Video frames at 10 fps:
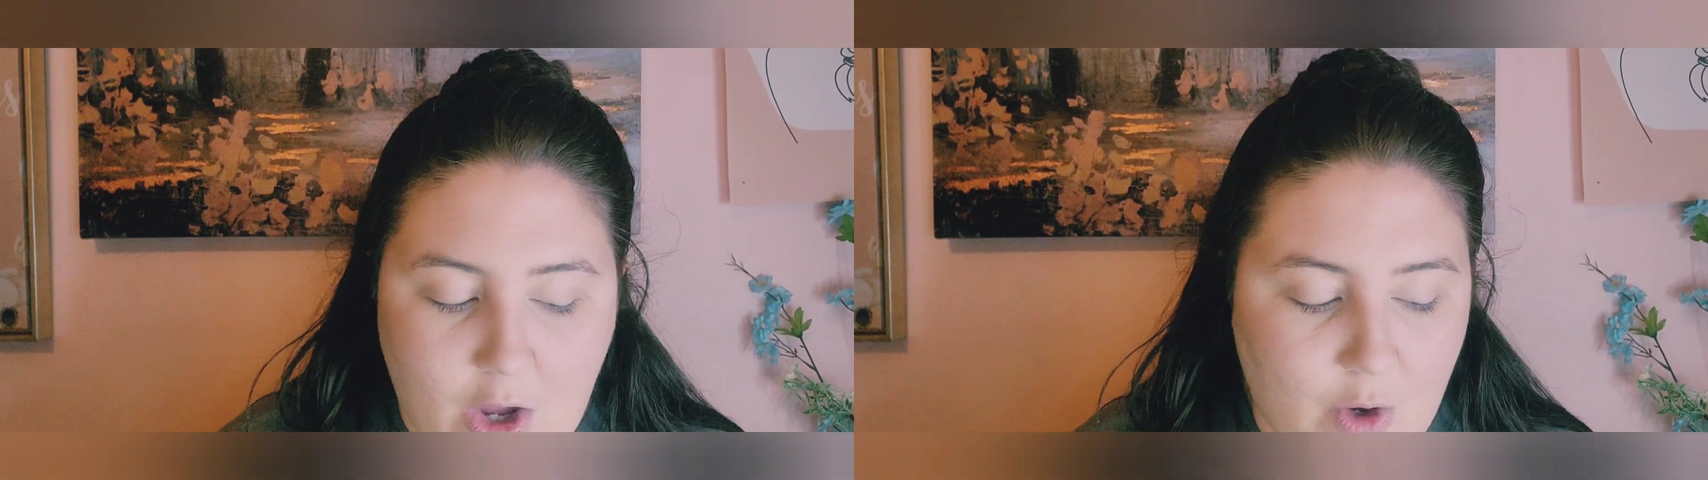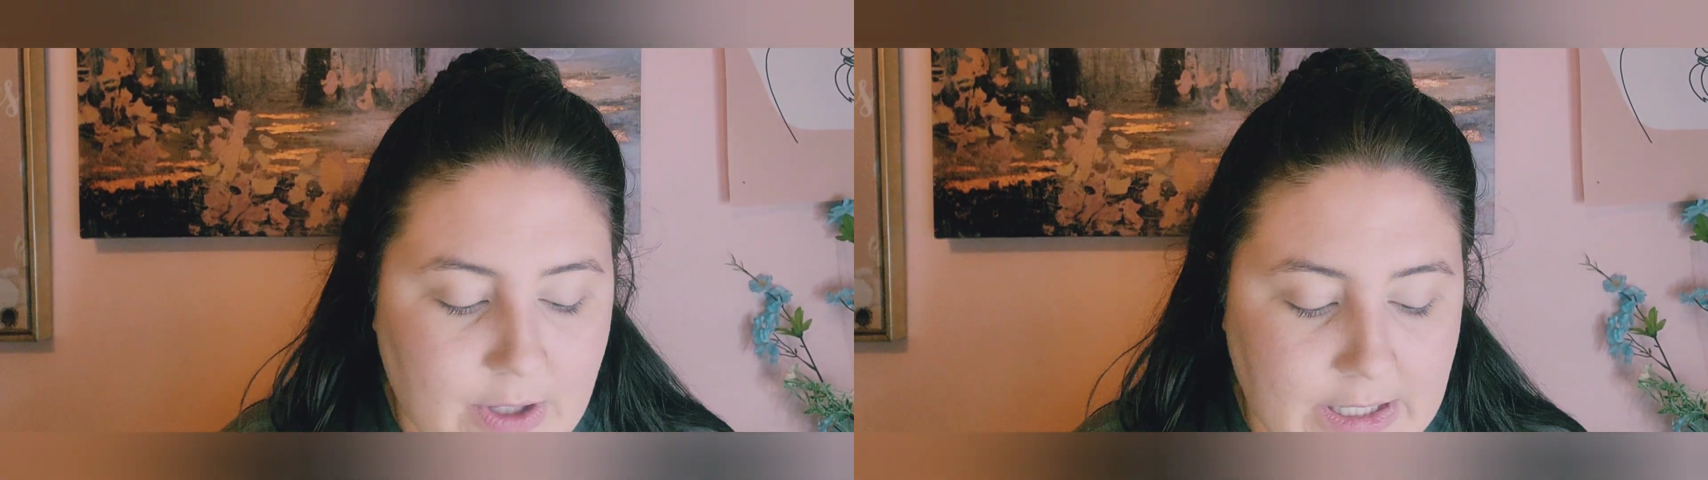
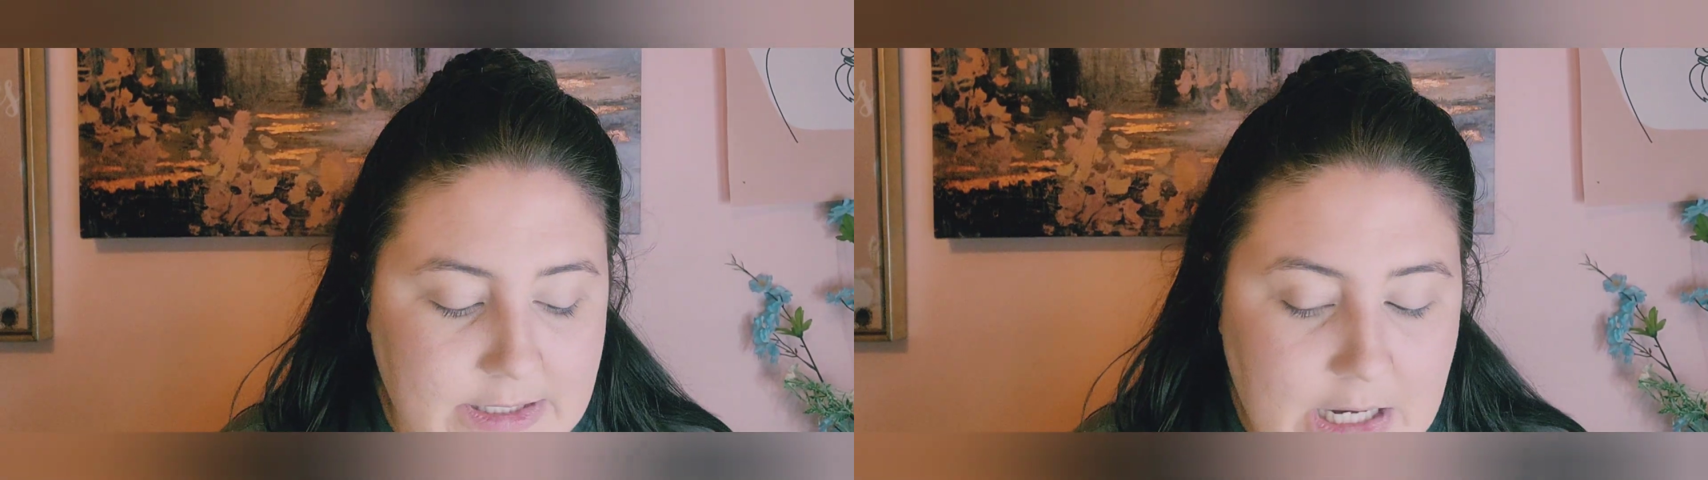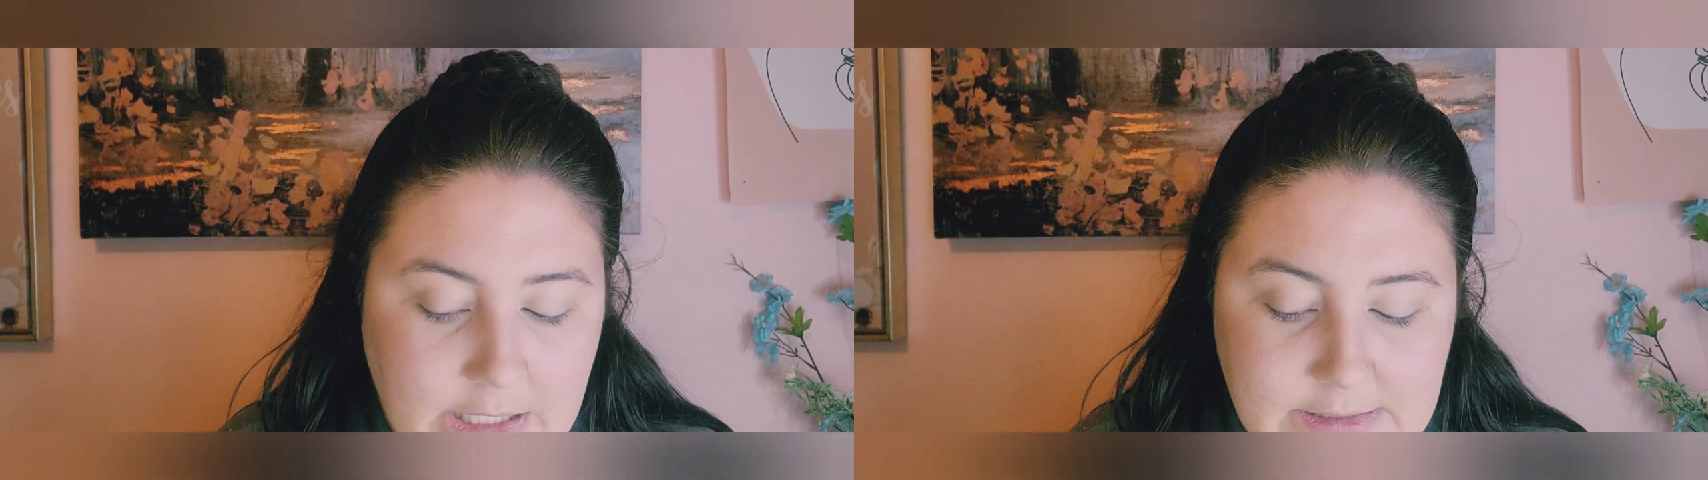Okay,
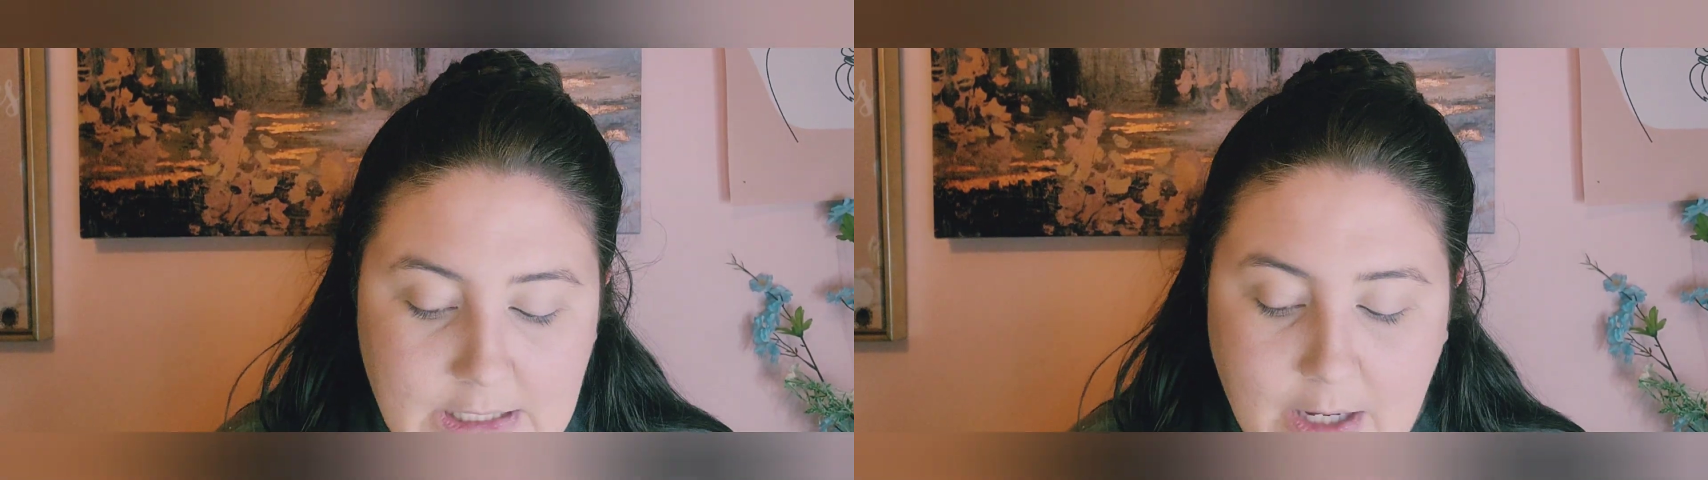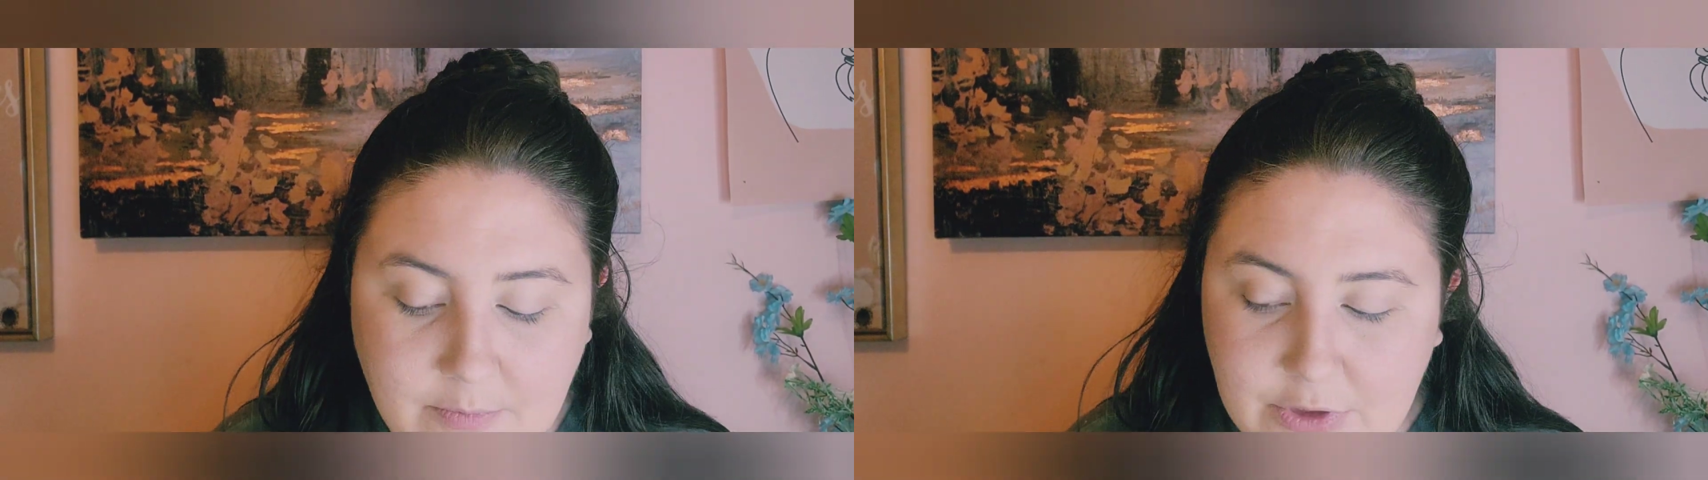next
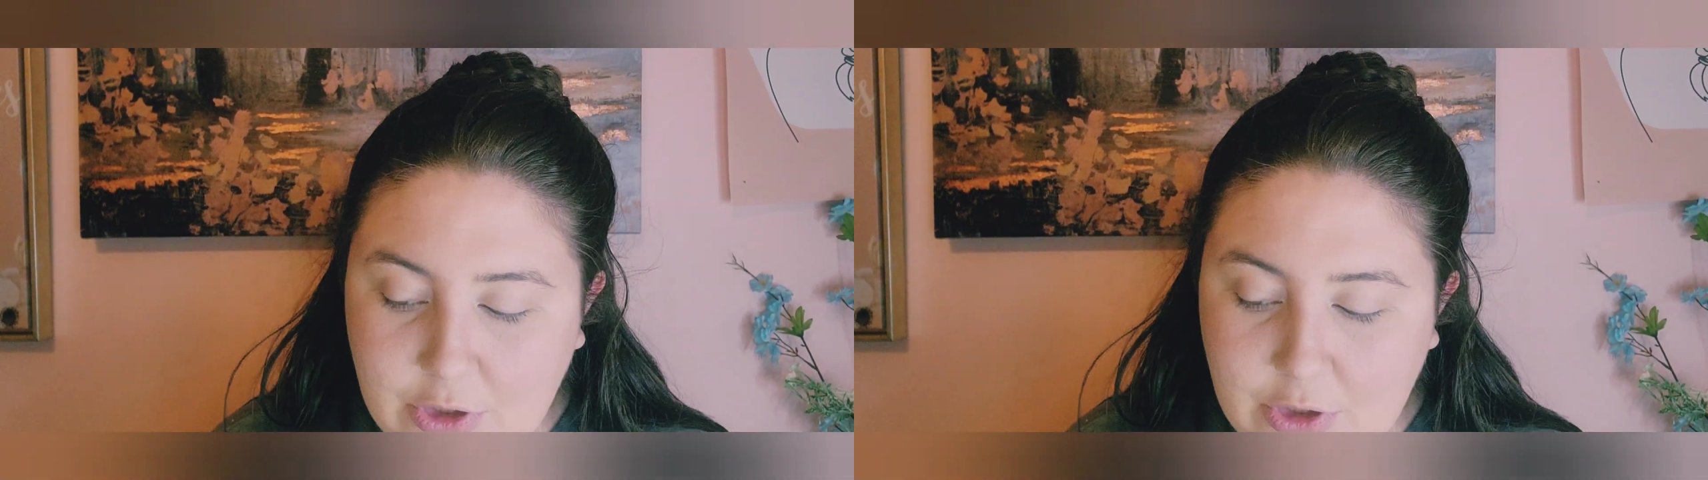I'm gonna